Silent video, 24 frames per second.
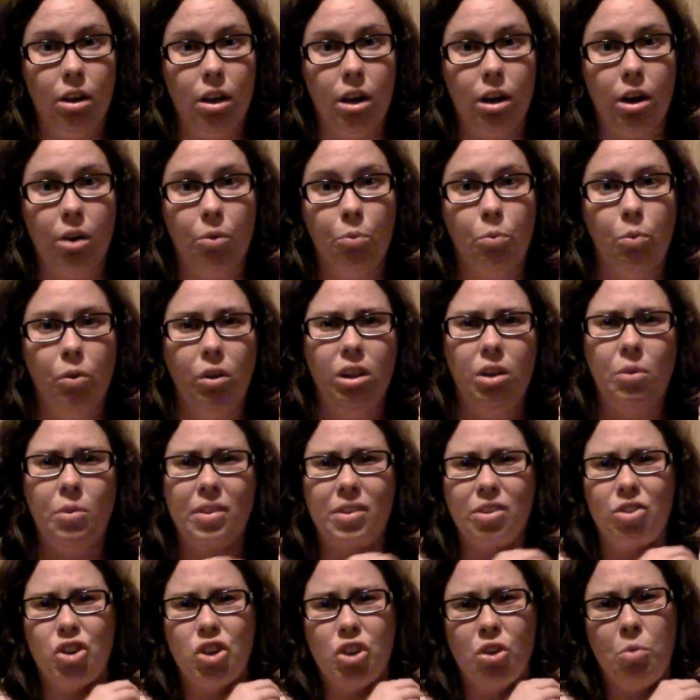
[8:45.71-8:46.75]
and I really
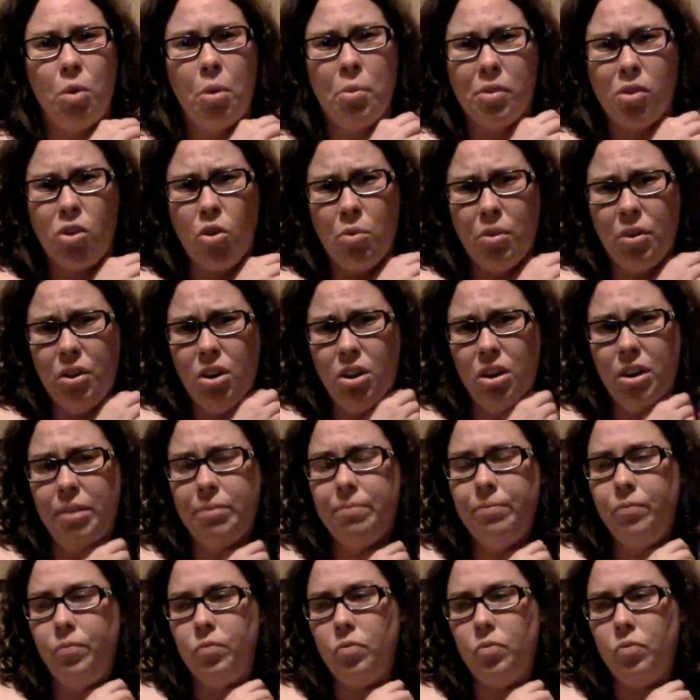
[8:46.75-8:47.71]
wasn't sure what was going on.